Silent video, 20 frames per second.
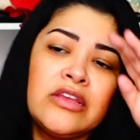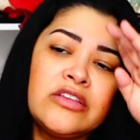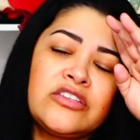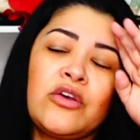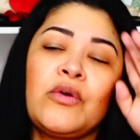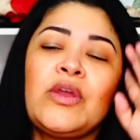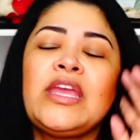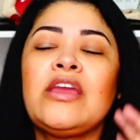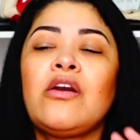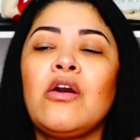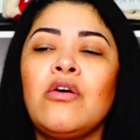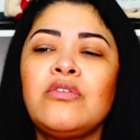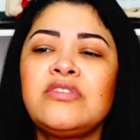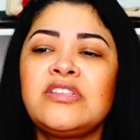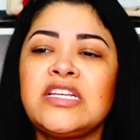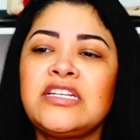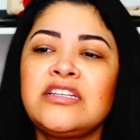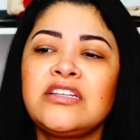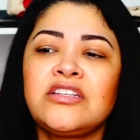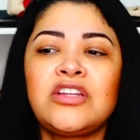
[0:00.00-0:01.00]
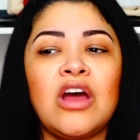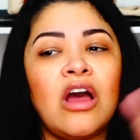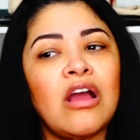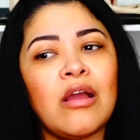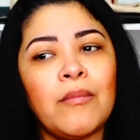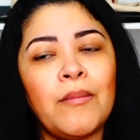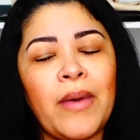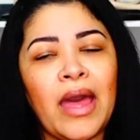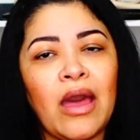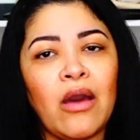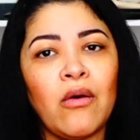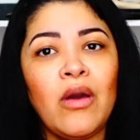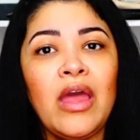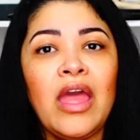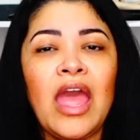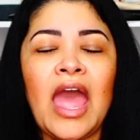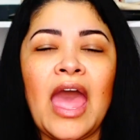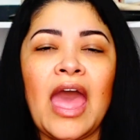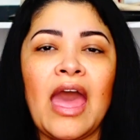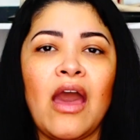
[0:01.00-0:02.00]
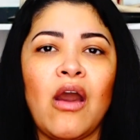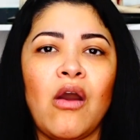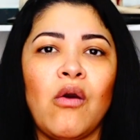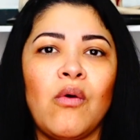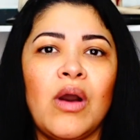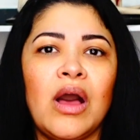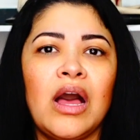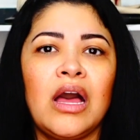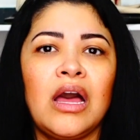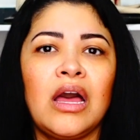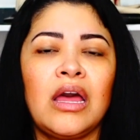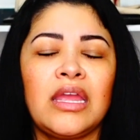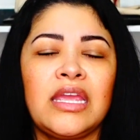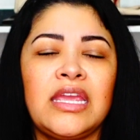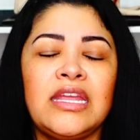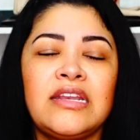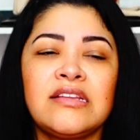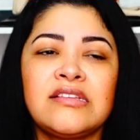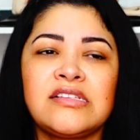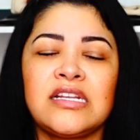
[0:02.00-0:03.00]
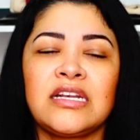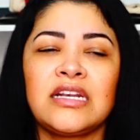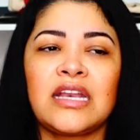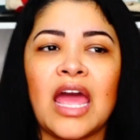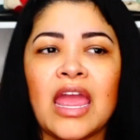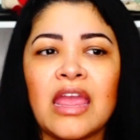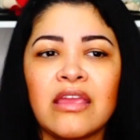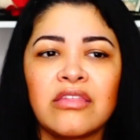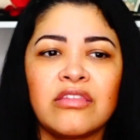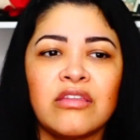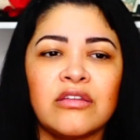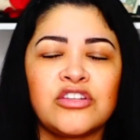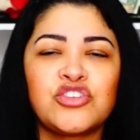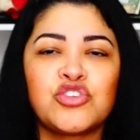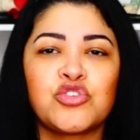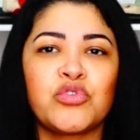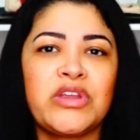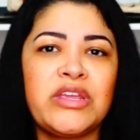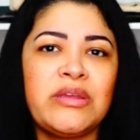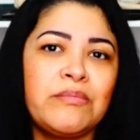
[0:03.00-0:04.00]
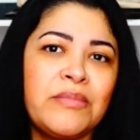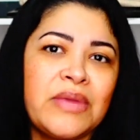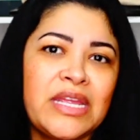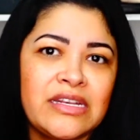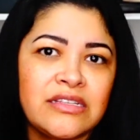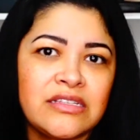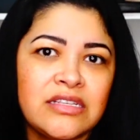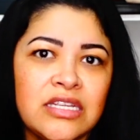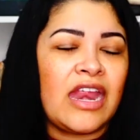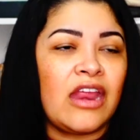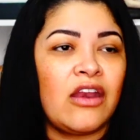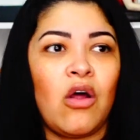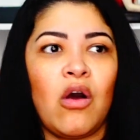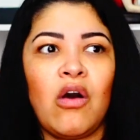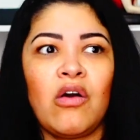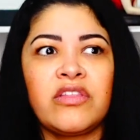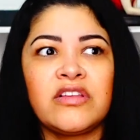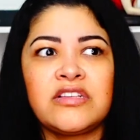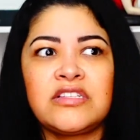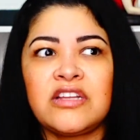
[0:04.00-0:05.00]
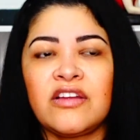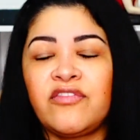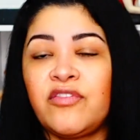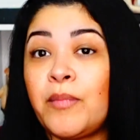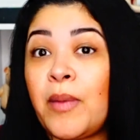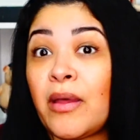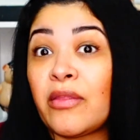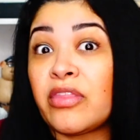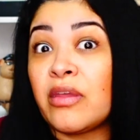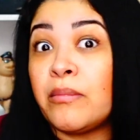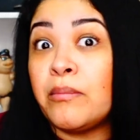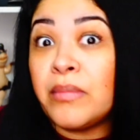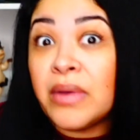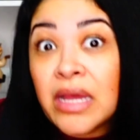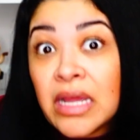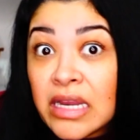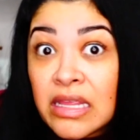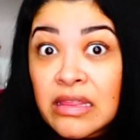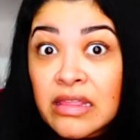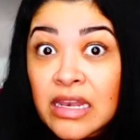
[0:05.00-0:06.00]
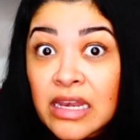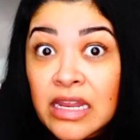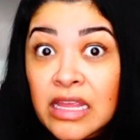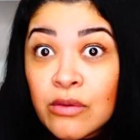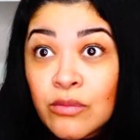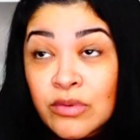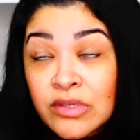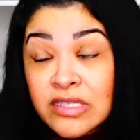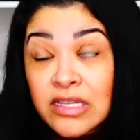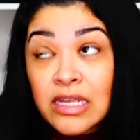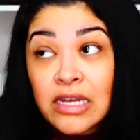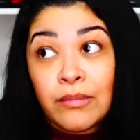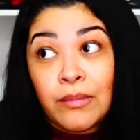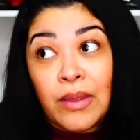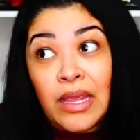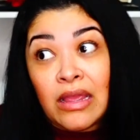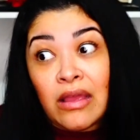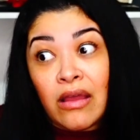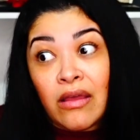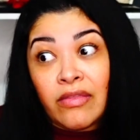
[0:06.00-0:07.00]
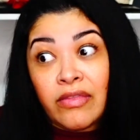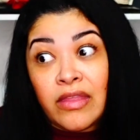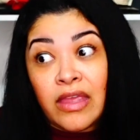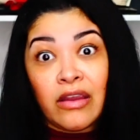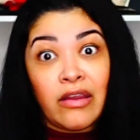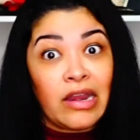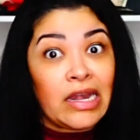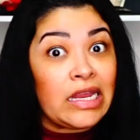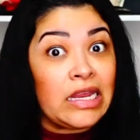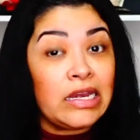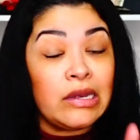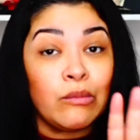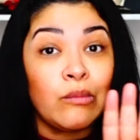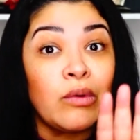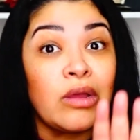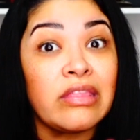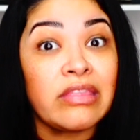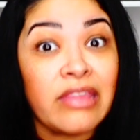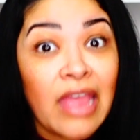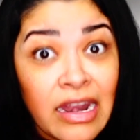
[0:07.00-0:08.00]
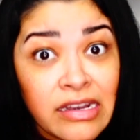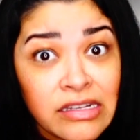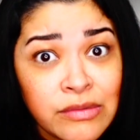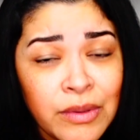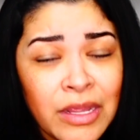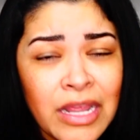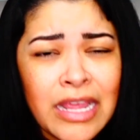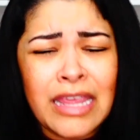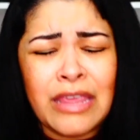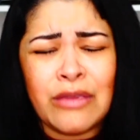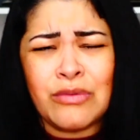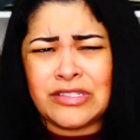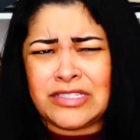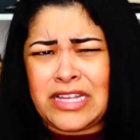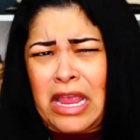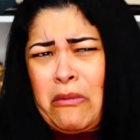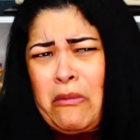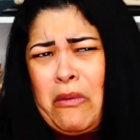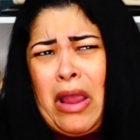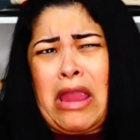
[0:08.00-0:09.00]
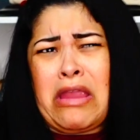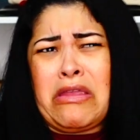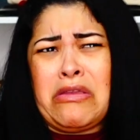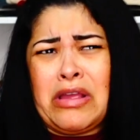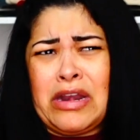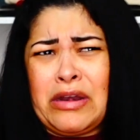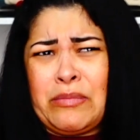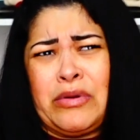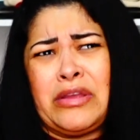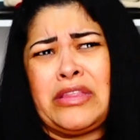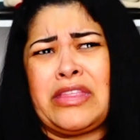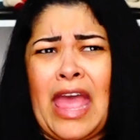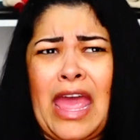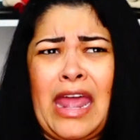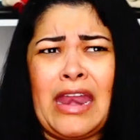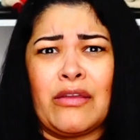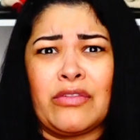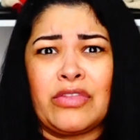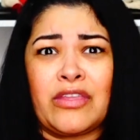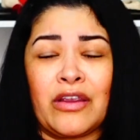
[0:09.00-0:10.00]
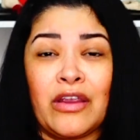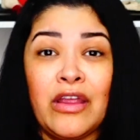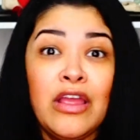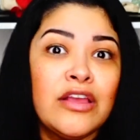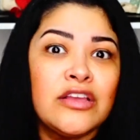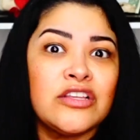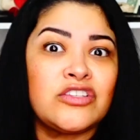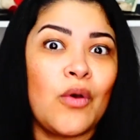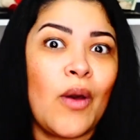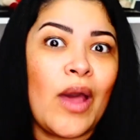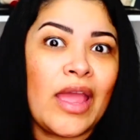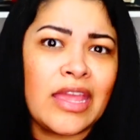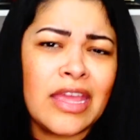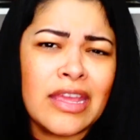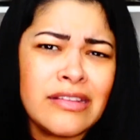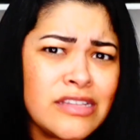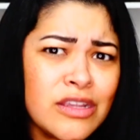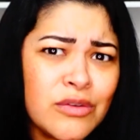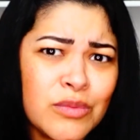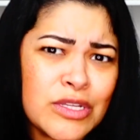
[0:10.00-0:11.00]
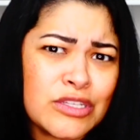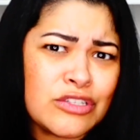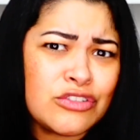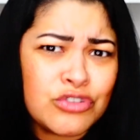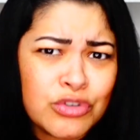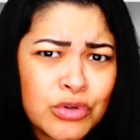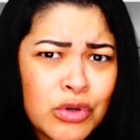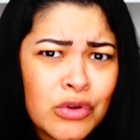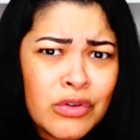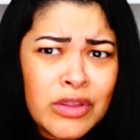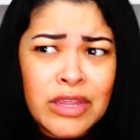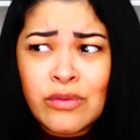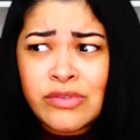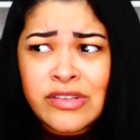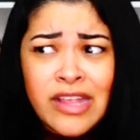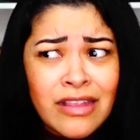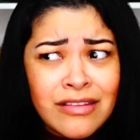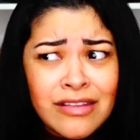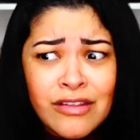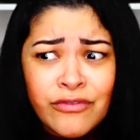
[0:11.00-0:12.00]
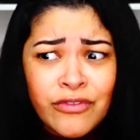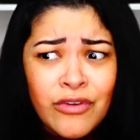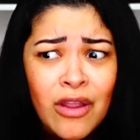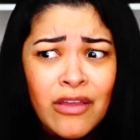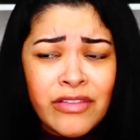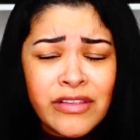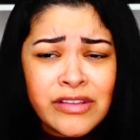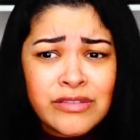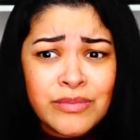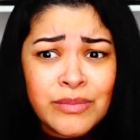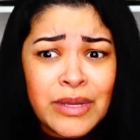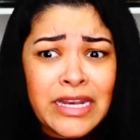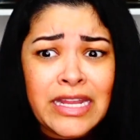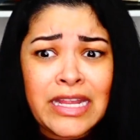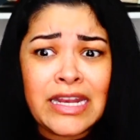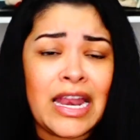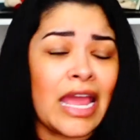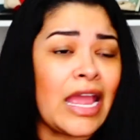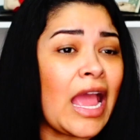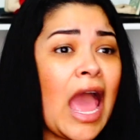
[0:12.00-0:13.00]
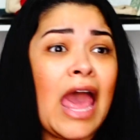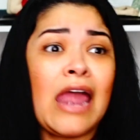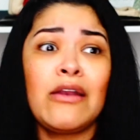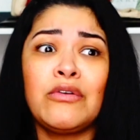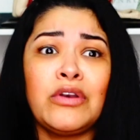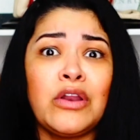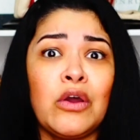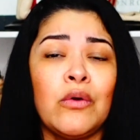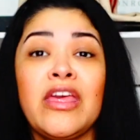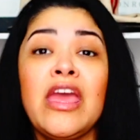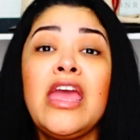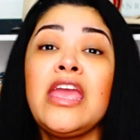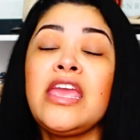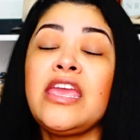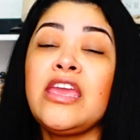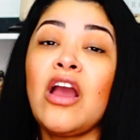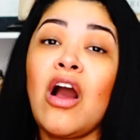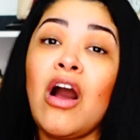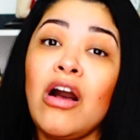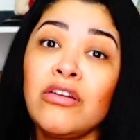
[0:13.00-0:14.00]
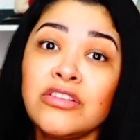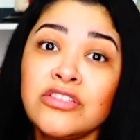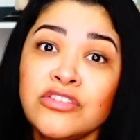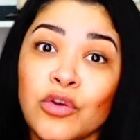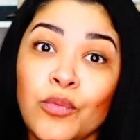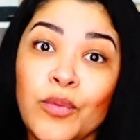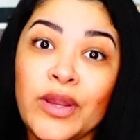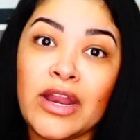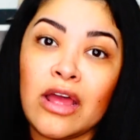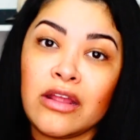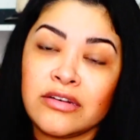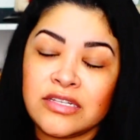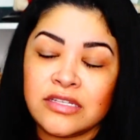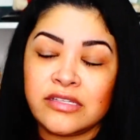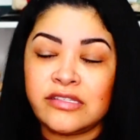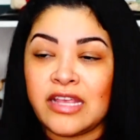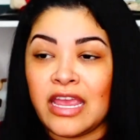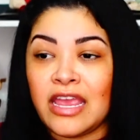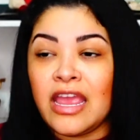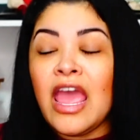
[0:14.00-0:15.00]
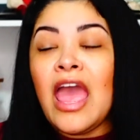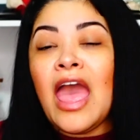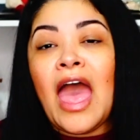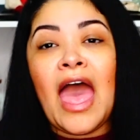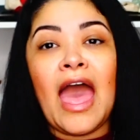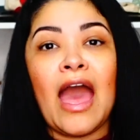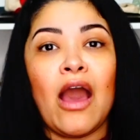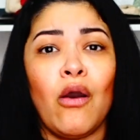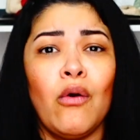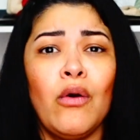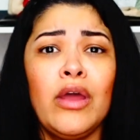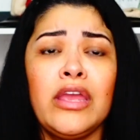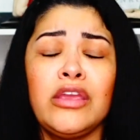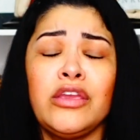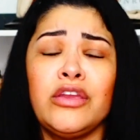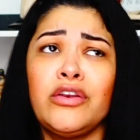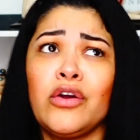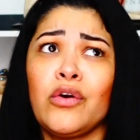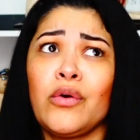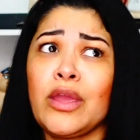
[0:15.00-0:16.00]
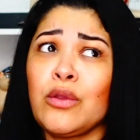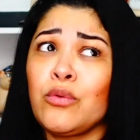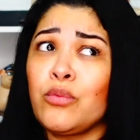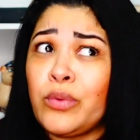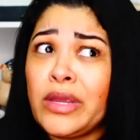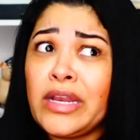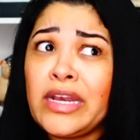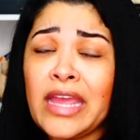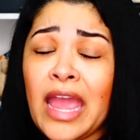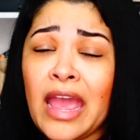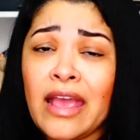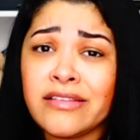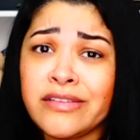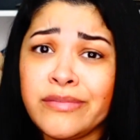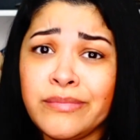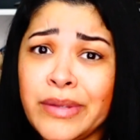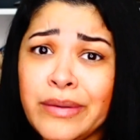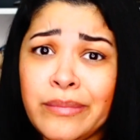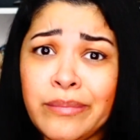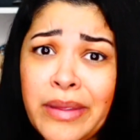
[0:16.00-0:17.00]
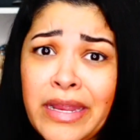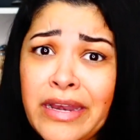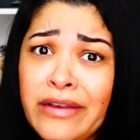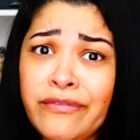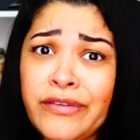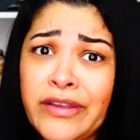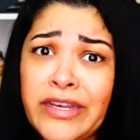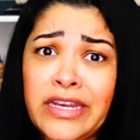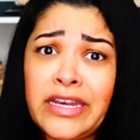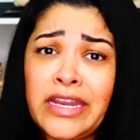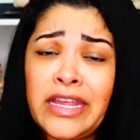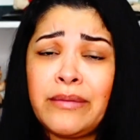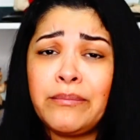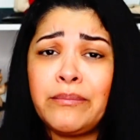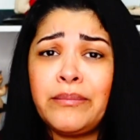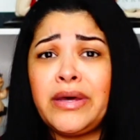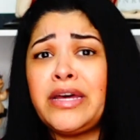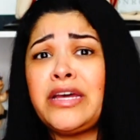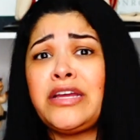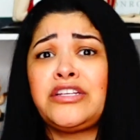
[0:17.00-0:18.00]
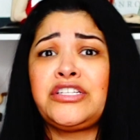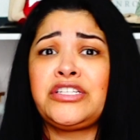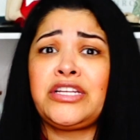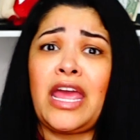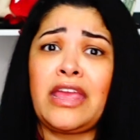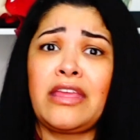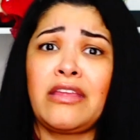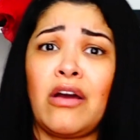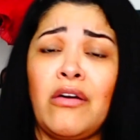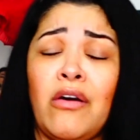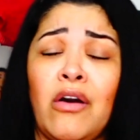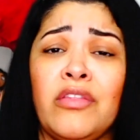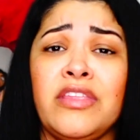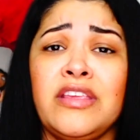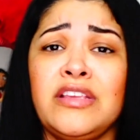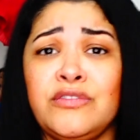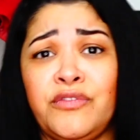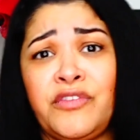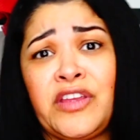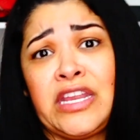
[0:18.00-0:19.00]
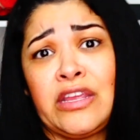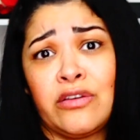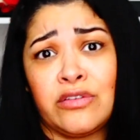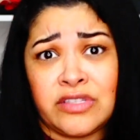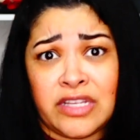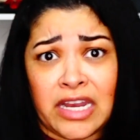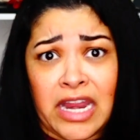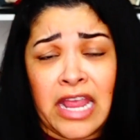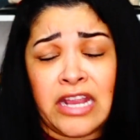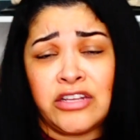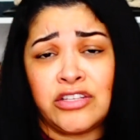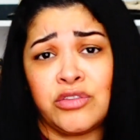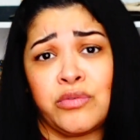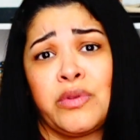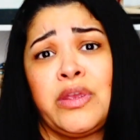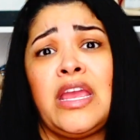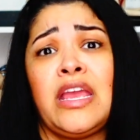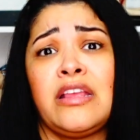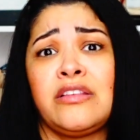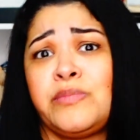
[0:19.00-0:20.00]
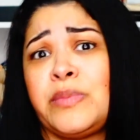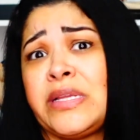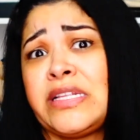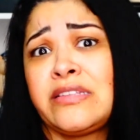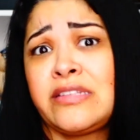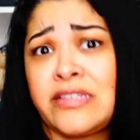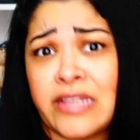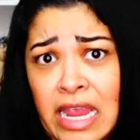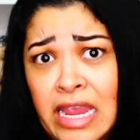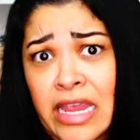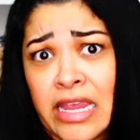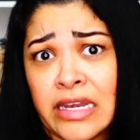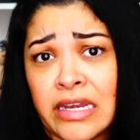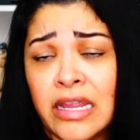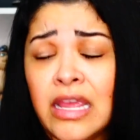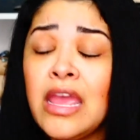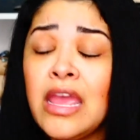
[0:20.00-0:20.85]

So he goes in to talk about how he doesn't like the treatment and all the stuff about the money that he was going to make on there. And he didn't want that to be. He was like, why are you going to put that out there? So I guess it was true he was asking for all this money. Like, I don't know. He also went on to say how, you know, it really hasn't been benefiting him much. Like all these videos that H3 has been saying.